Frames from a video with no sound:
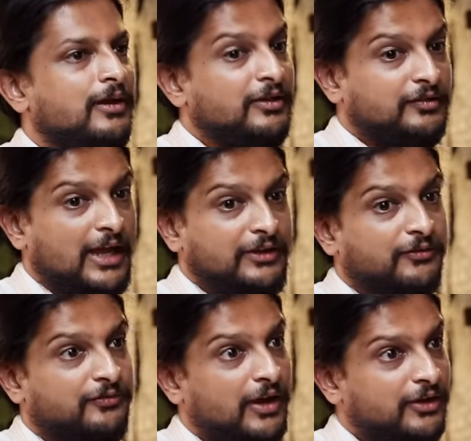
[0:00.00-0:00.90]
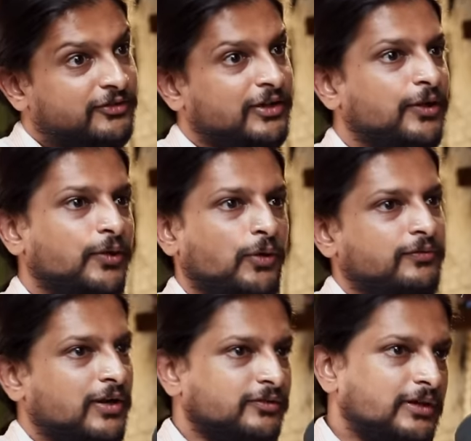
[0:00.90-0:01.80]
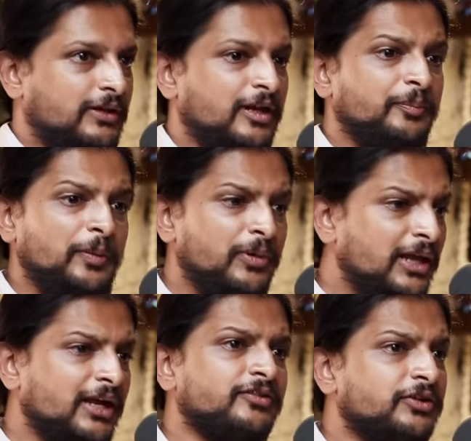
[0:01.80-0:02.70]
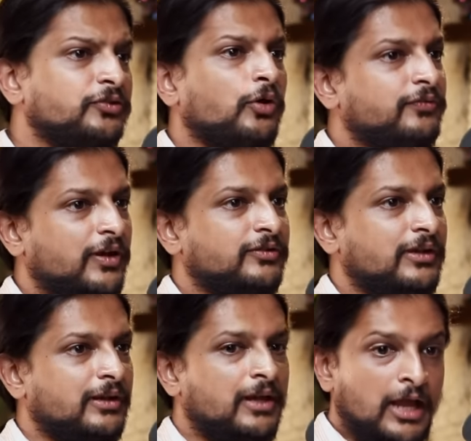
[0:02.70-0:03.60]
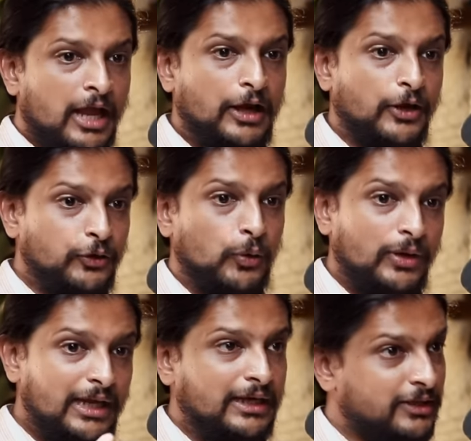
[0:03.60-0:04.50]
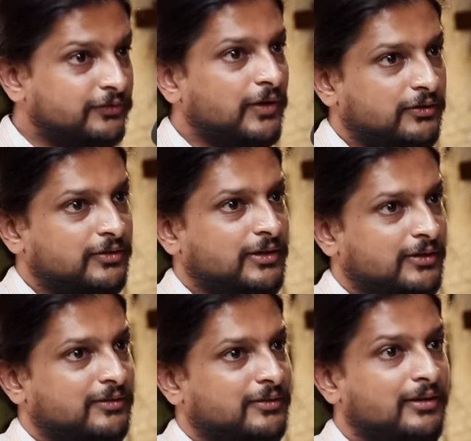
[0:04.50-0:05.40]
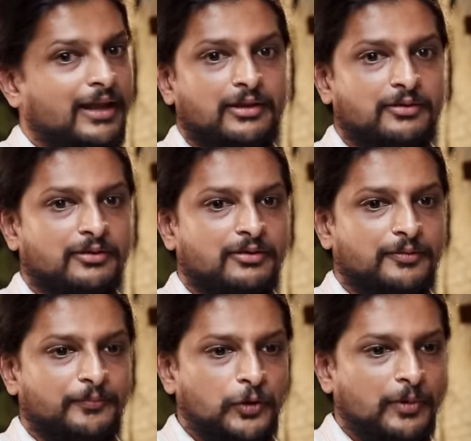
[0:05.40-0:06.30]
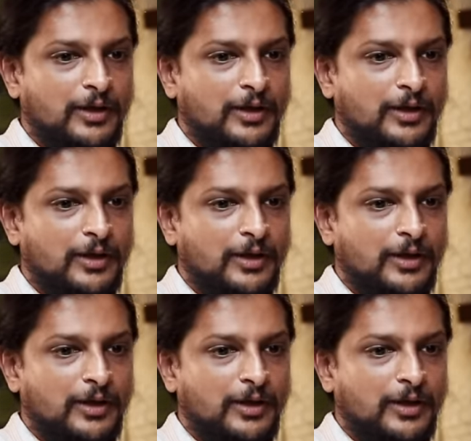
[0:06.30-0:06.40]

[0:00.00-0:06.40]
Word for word: It is either functioning or non-functioning. In people like us, it is non-functioning. And a yogi, it is functioning. Like uh, you